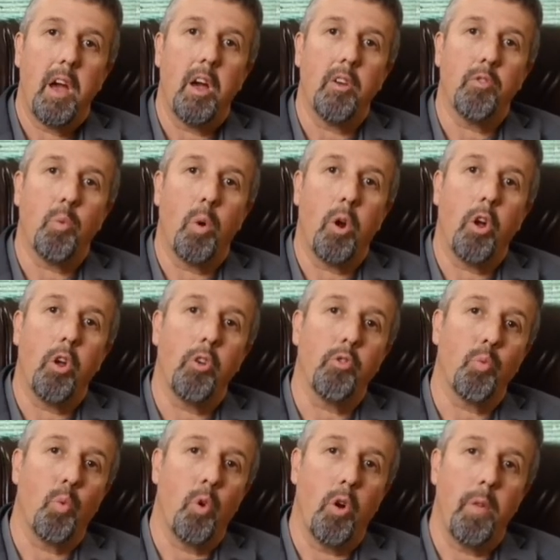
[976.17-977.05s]
as
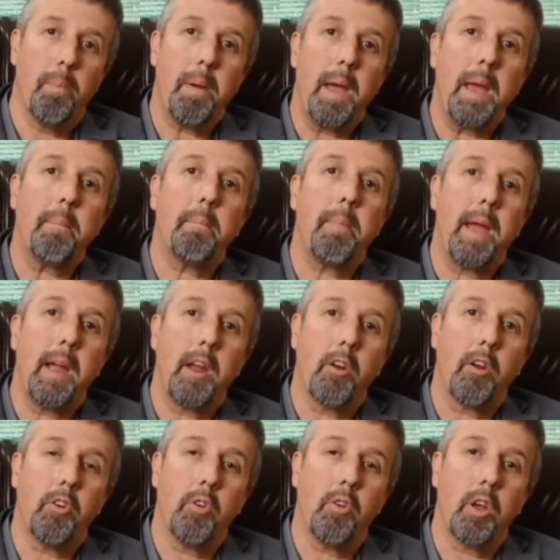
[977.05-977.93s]
well as World Bank
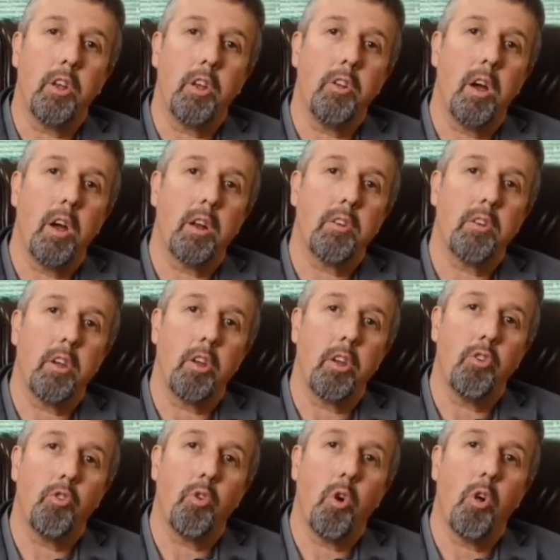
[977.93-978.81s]
banker, to conduct and
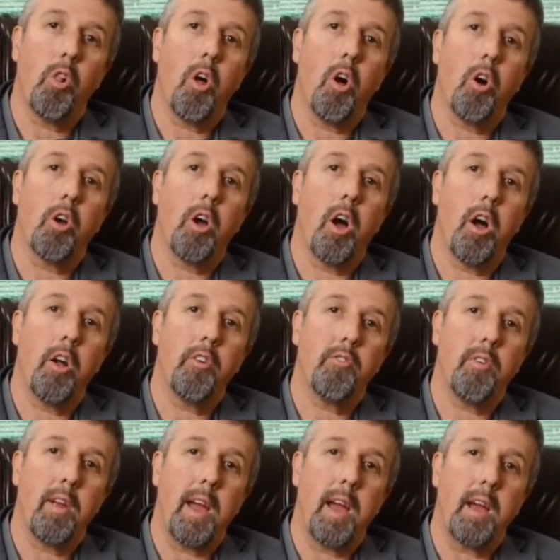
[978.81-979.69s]
control all
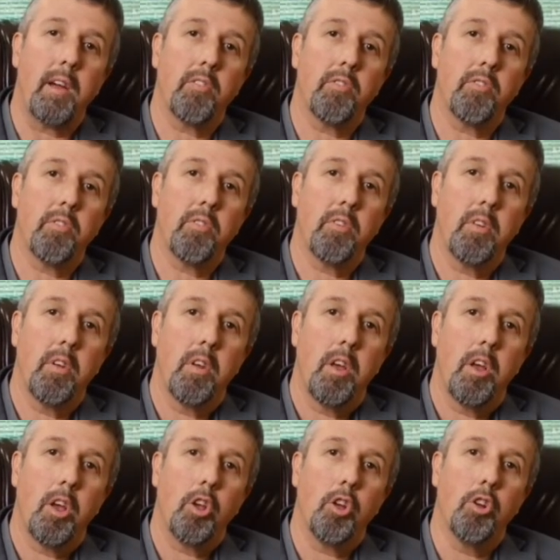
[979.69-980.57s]
contracts
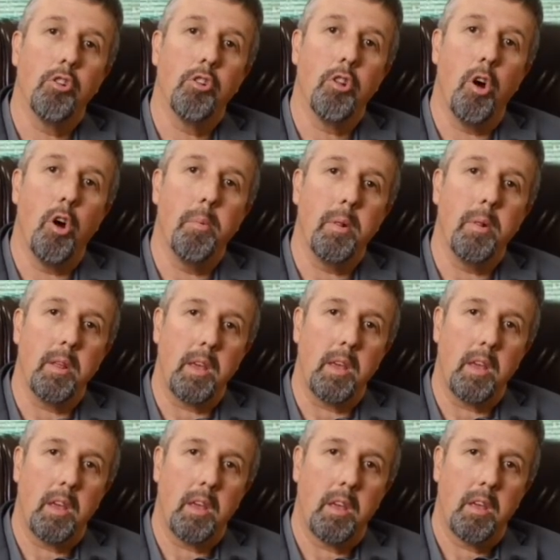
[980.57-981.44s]

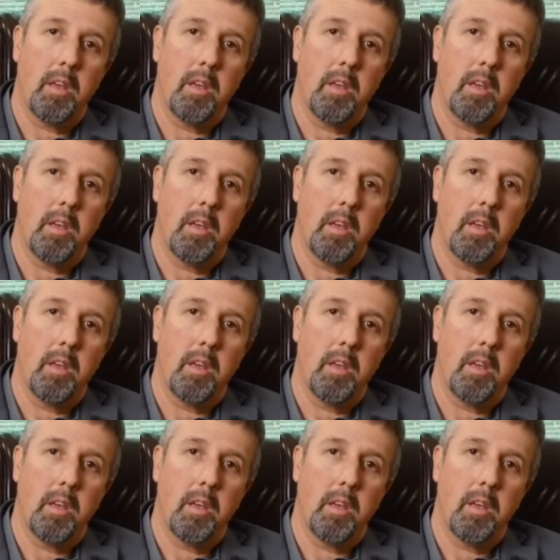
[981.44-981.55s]
globally